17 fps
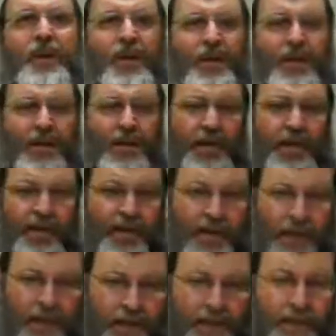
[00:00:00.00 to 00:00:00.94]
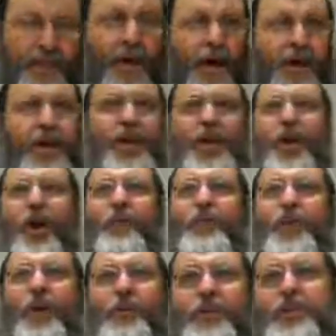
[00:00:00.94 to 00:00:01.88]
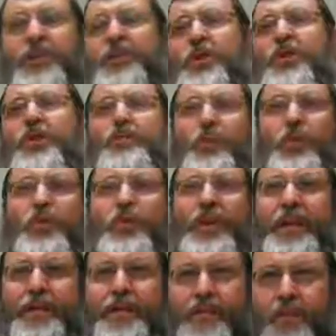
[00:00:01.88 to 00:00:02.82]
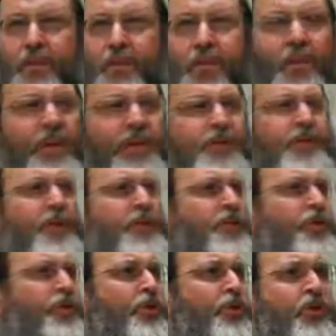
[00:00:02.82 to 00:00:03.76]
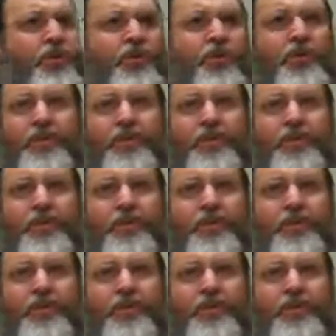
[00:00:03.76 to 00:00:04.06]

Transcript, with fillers: The, the Anan HaKavod obviously started moving. So what were they supposed to do?